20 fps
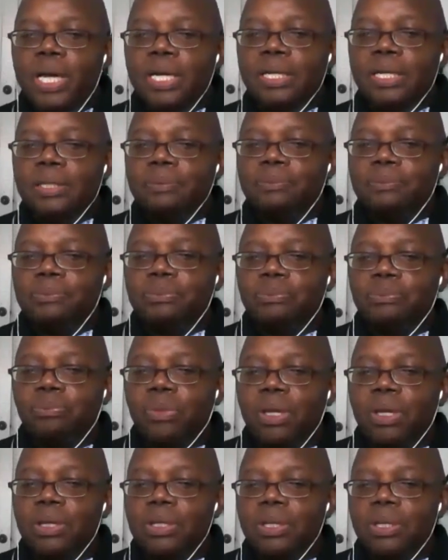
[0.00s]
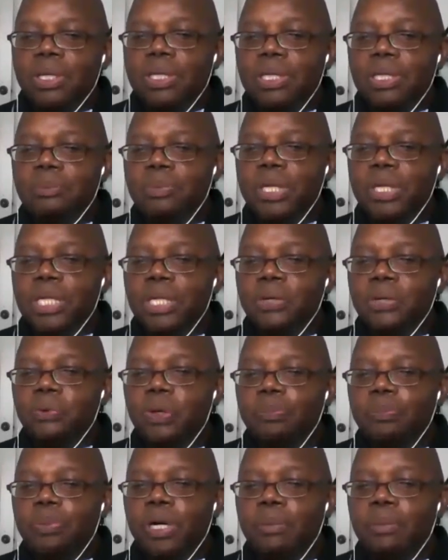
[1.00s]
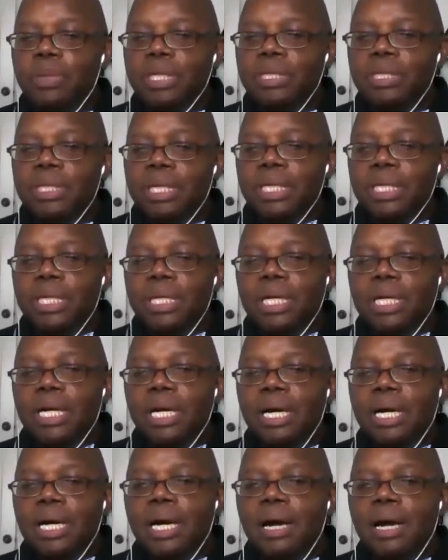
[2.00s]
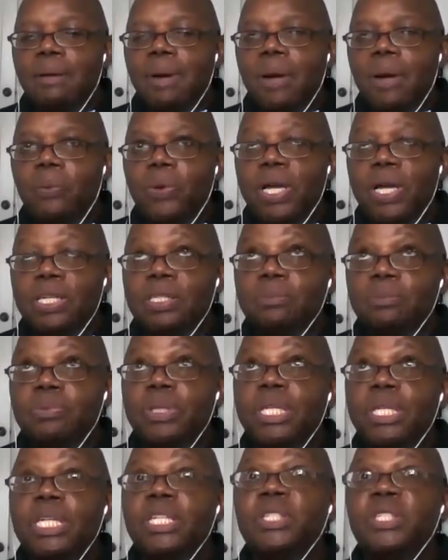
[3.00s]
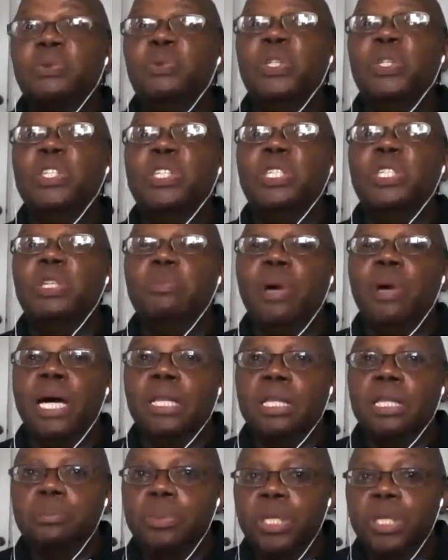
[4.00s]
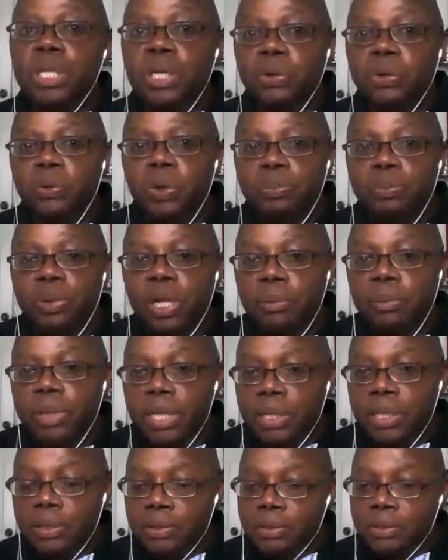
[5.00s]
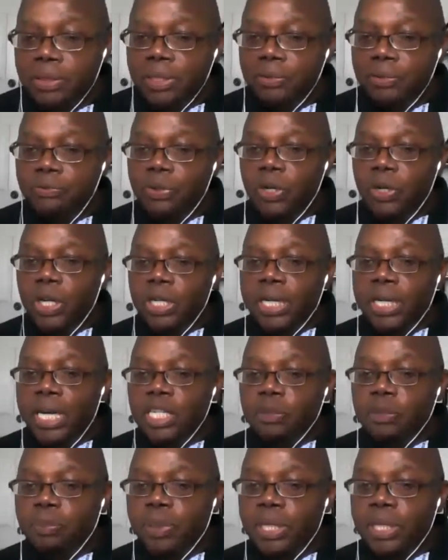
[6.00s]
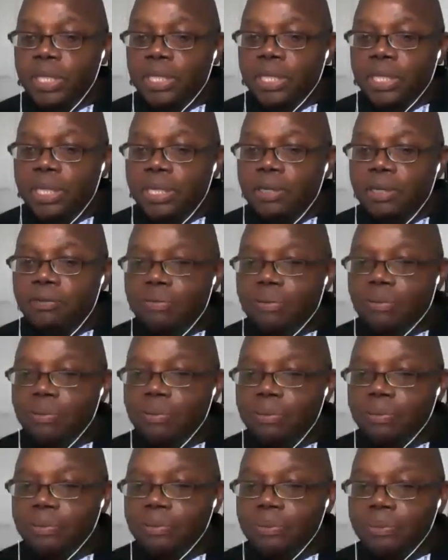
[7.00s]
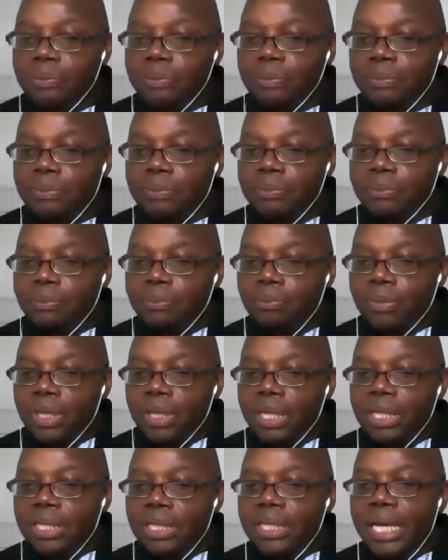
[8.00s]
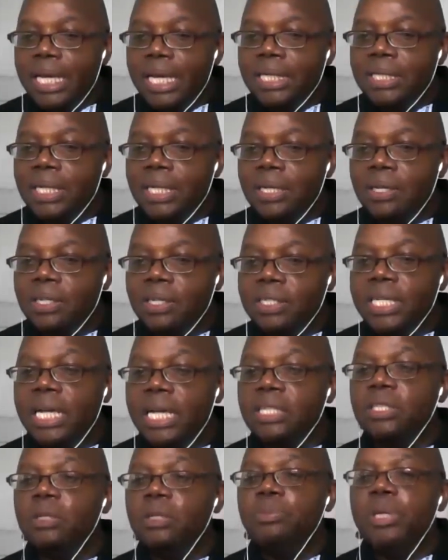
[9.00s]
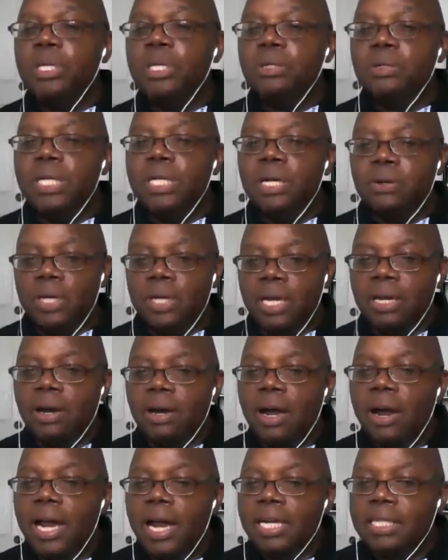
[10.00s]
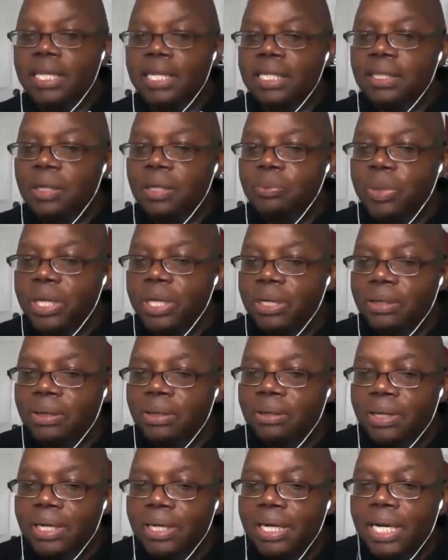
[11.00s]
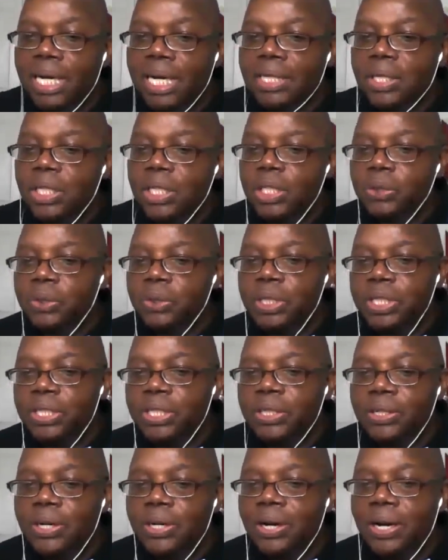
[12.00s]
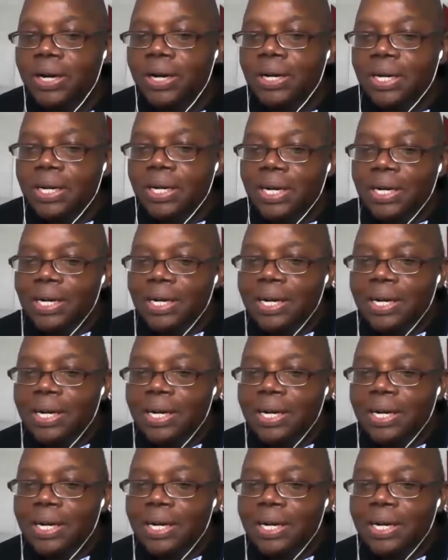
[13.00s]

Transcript: great. Dominican Republic. I read some things recently about Dominican Republic. Very nice place to live. Santo Domingo. Okay. All right, Santo Domingo. I thought you were in DR.